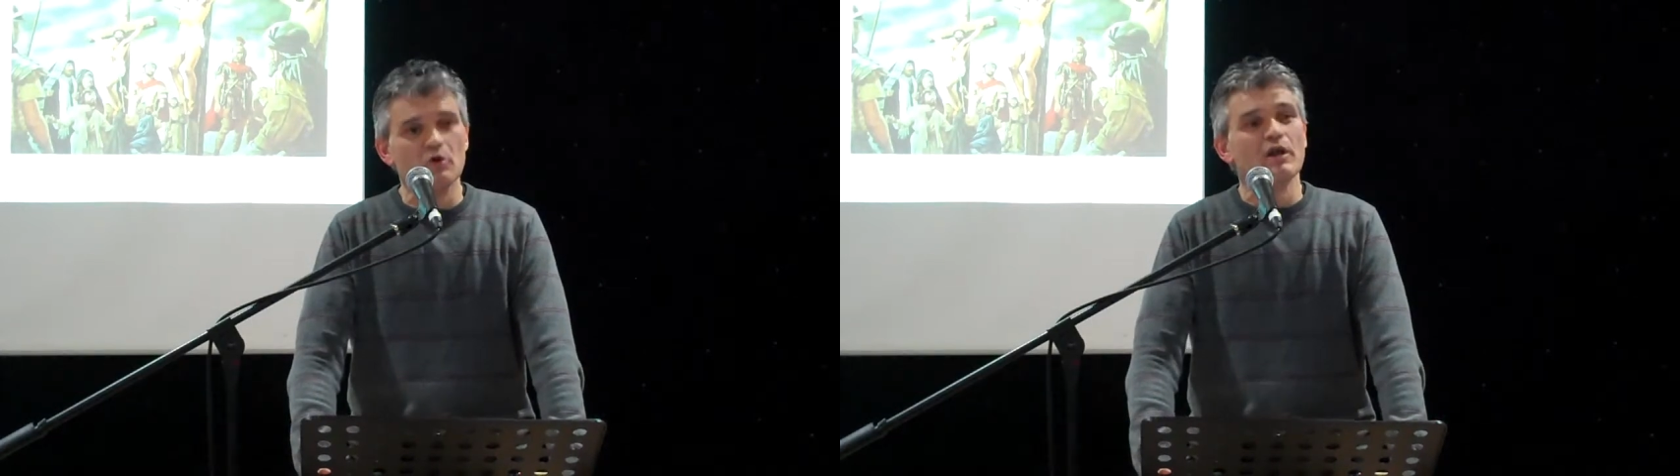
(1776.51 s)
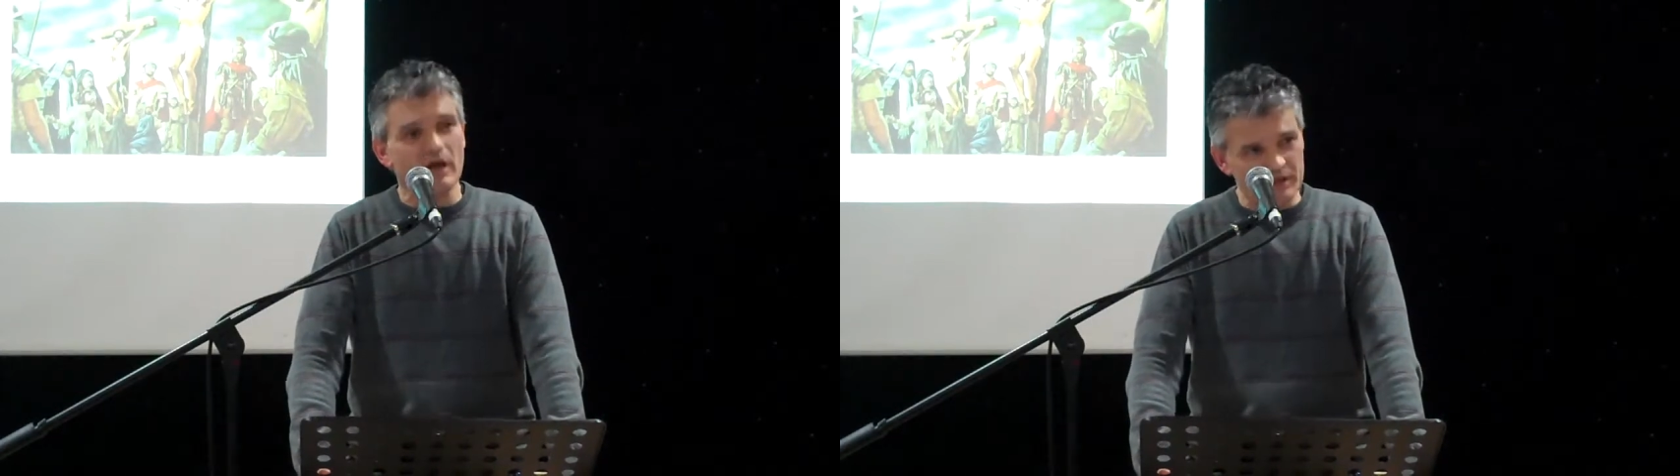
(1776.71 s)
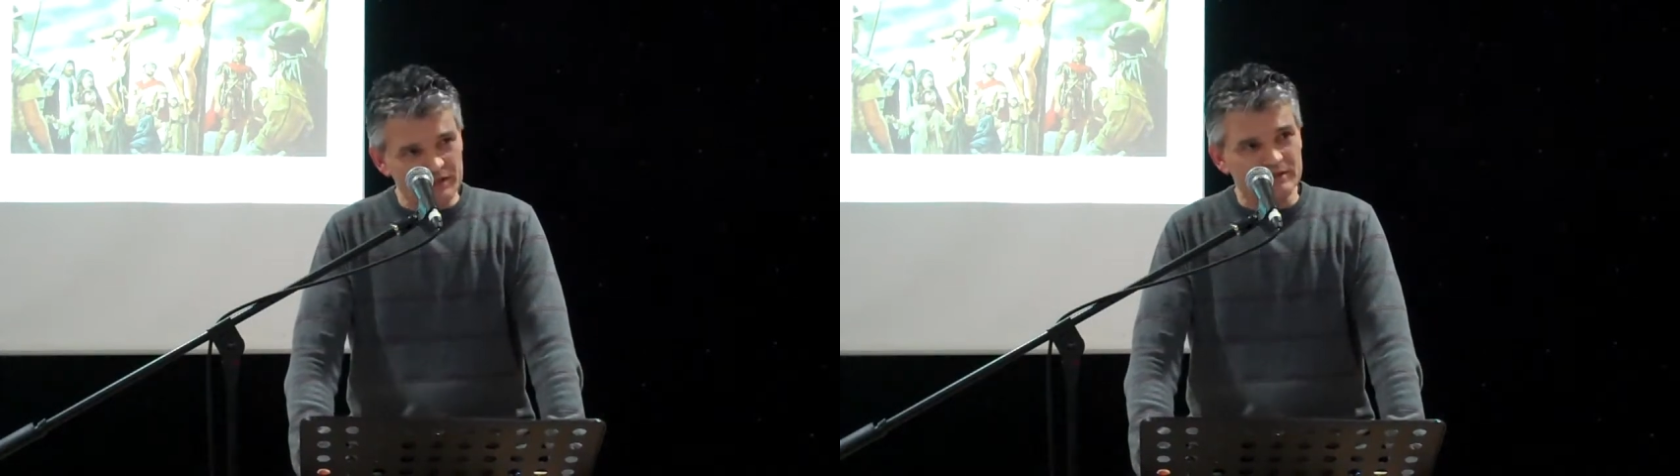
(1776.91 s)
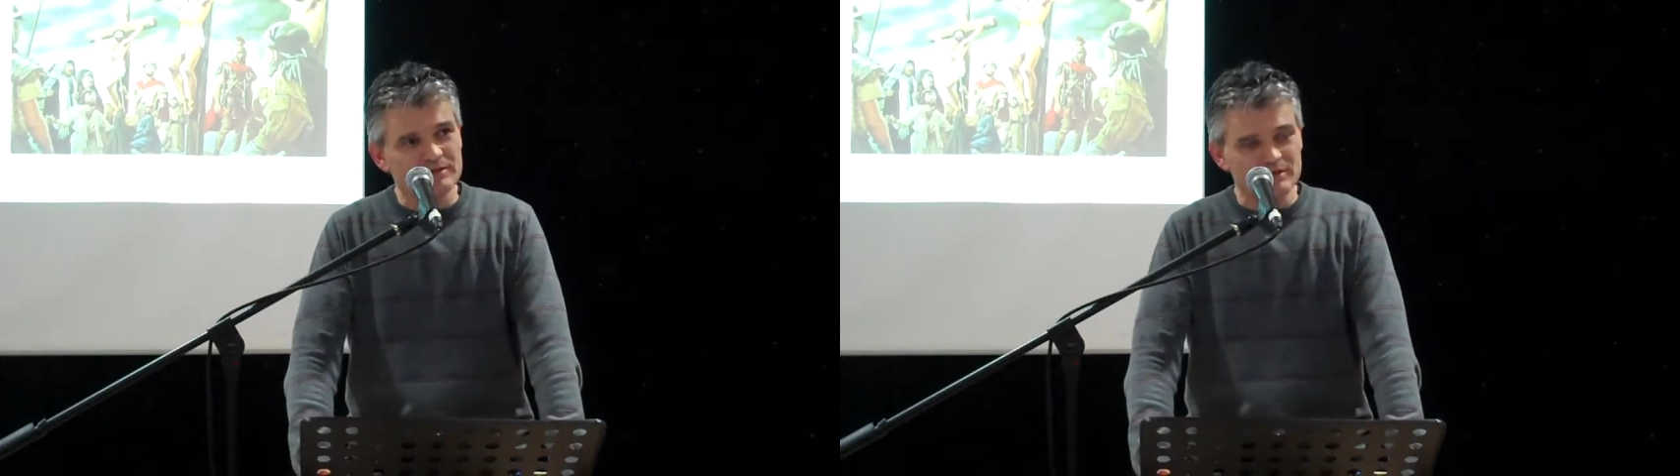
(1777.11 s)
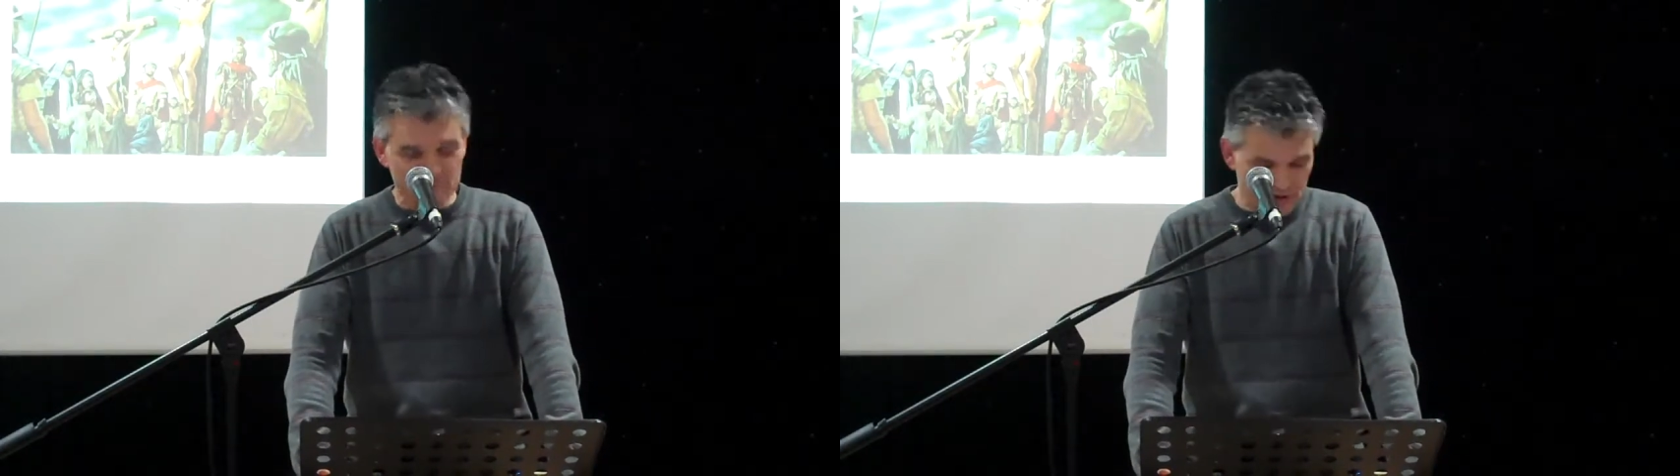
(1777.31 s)
you are lucky
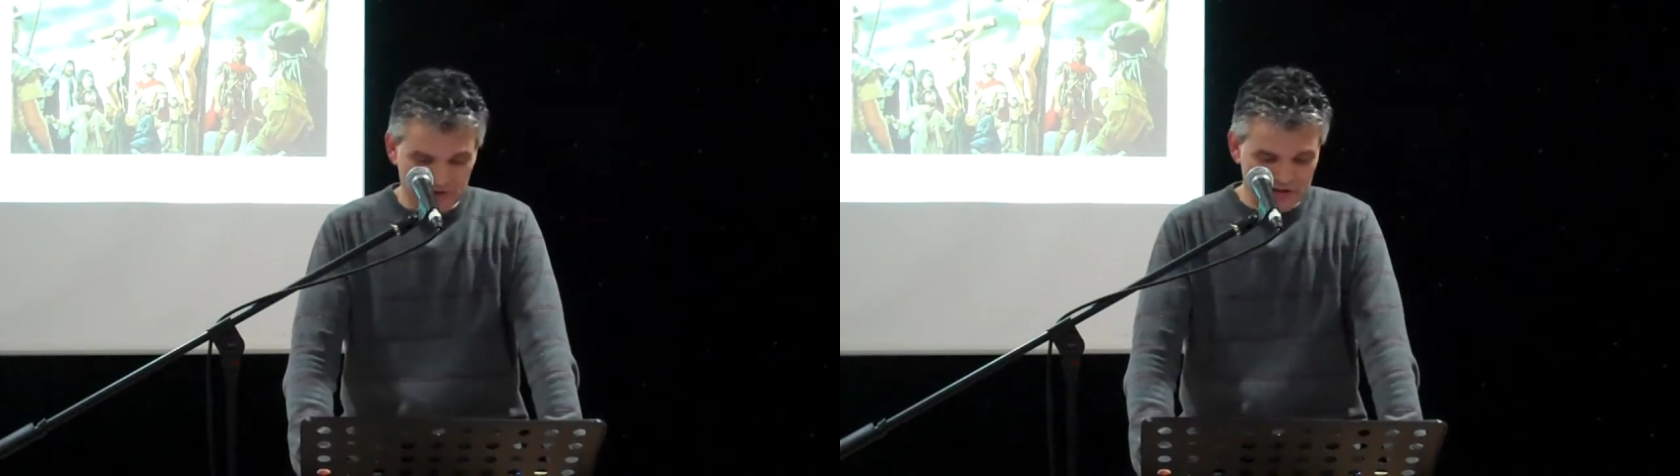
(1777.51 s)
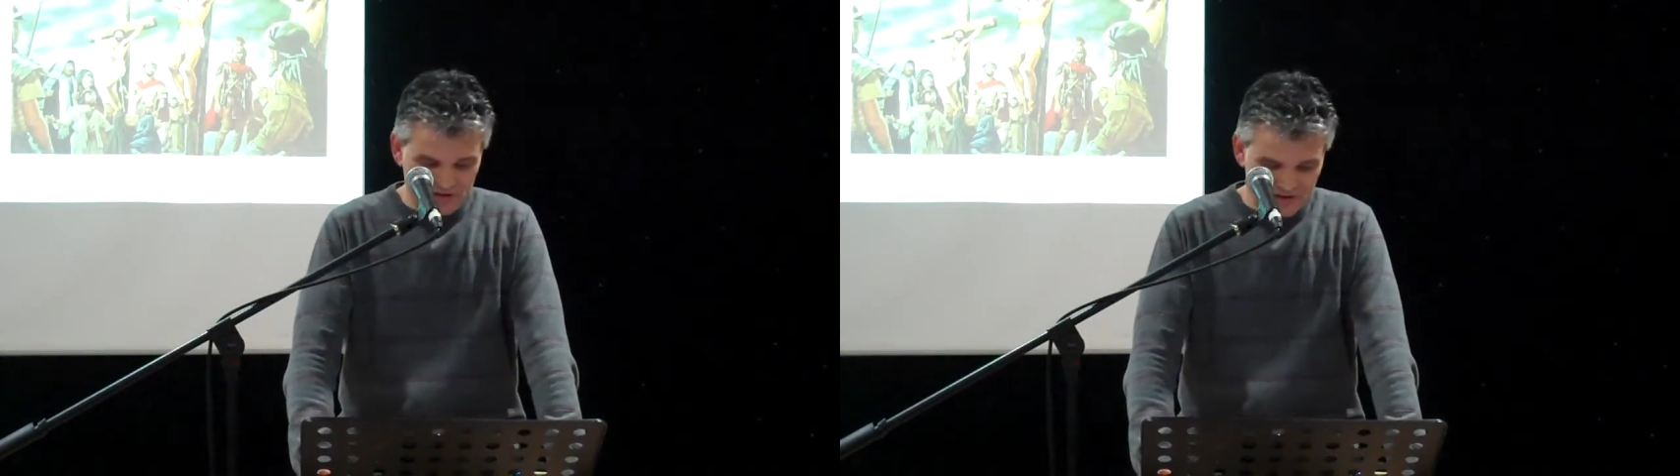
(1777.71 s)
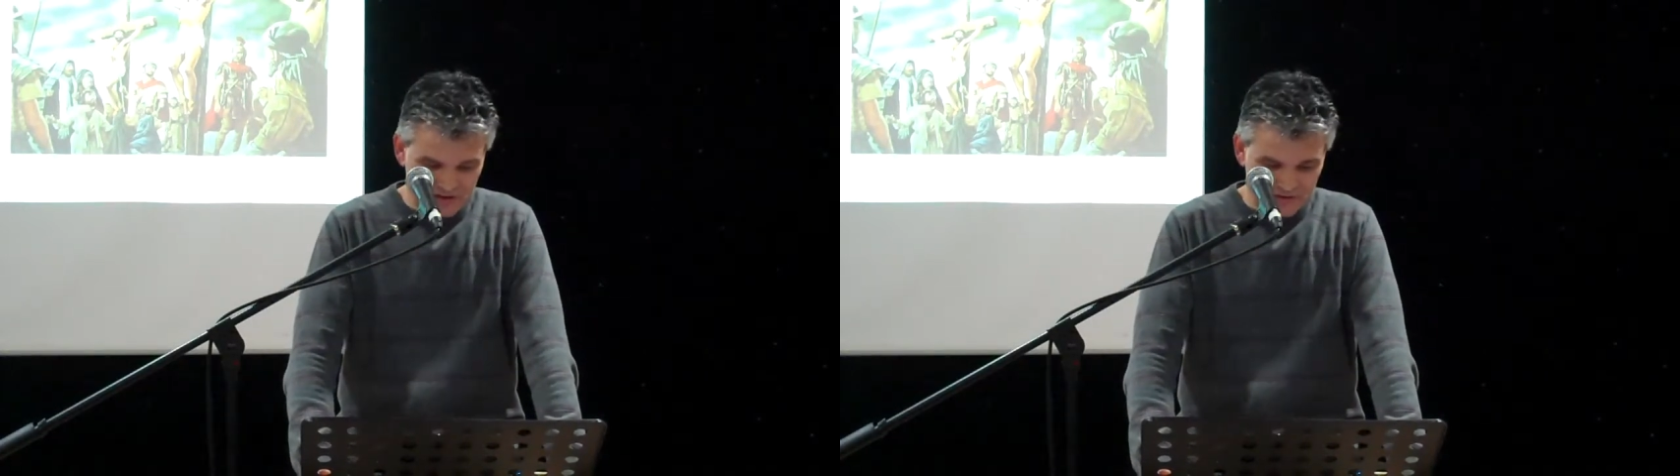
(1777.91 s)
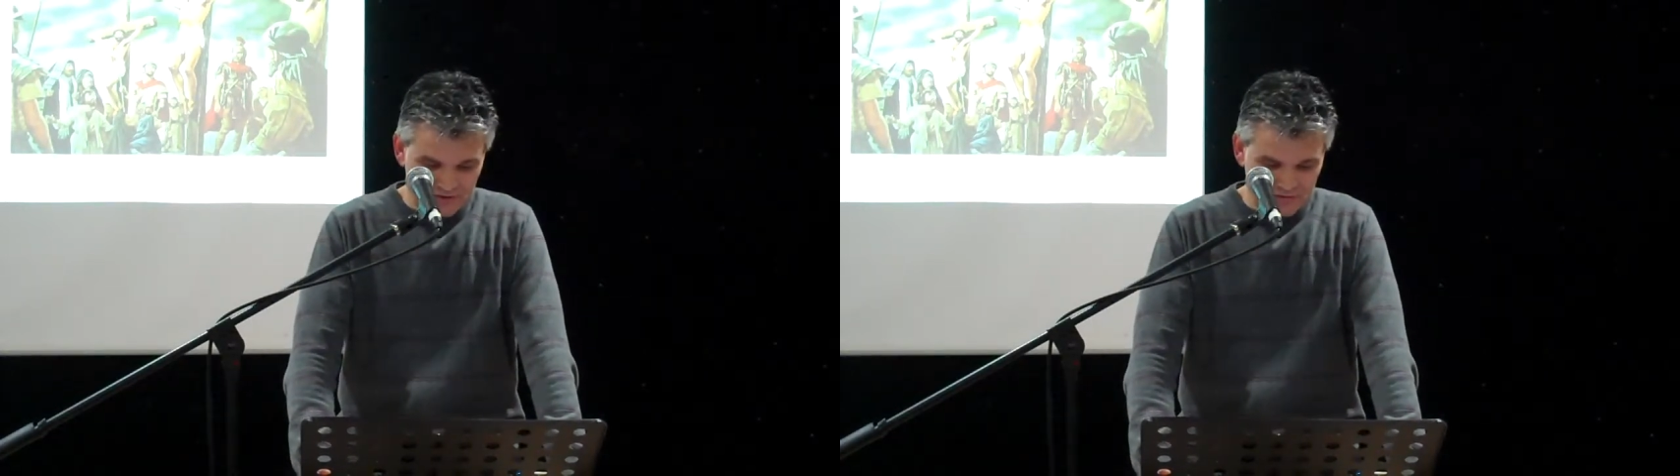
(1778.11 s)
if you're a Christian.